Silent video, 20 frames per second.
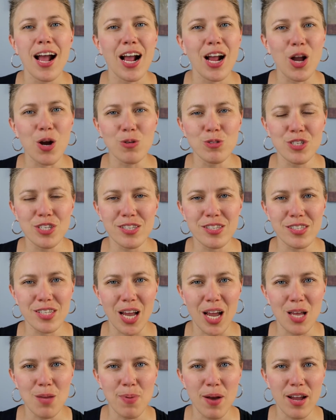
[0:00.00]
go to
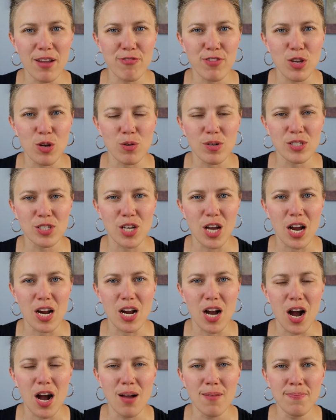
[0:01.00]

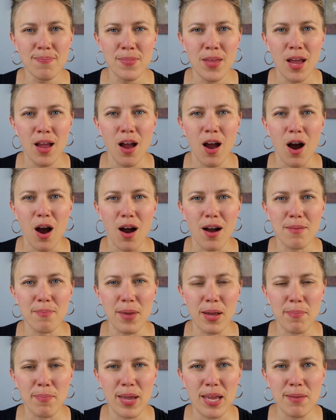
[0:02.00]
stylebyfiona.com. On
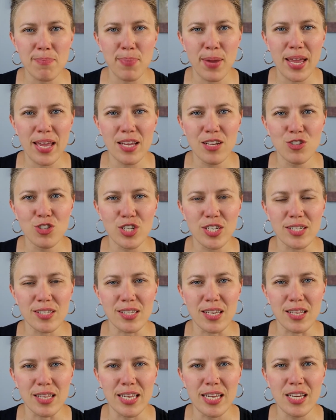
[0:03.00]
my main page
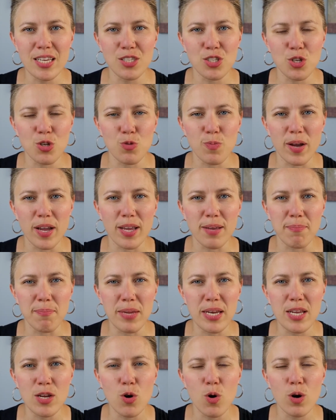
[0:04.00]
is a link to my
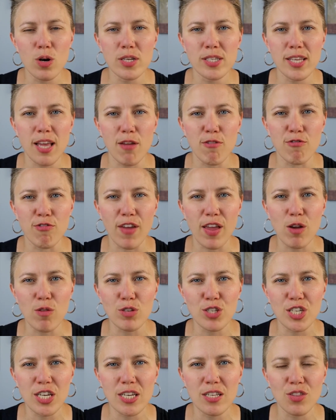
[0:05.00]
mini course,
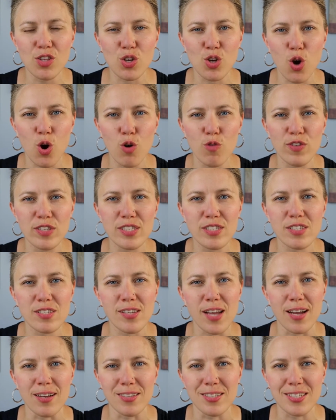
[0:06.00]
Vanquishing the COVID
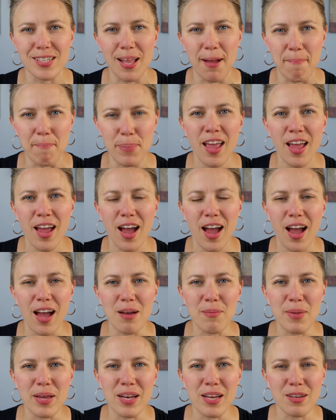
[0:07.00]
Style Slump.
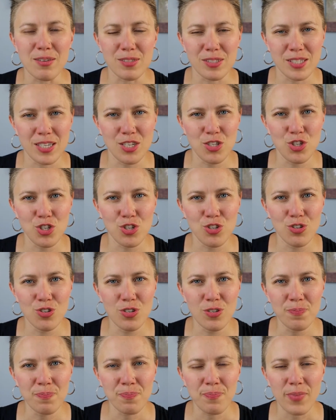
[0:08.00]
And I will teach you
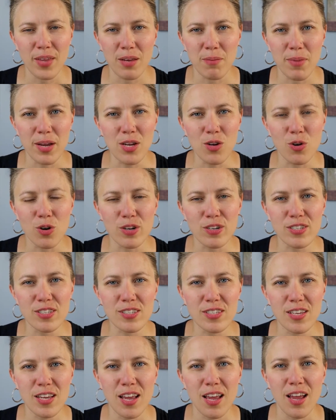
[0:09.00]
in my
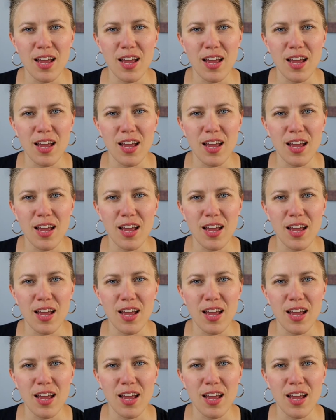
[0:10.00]
course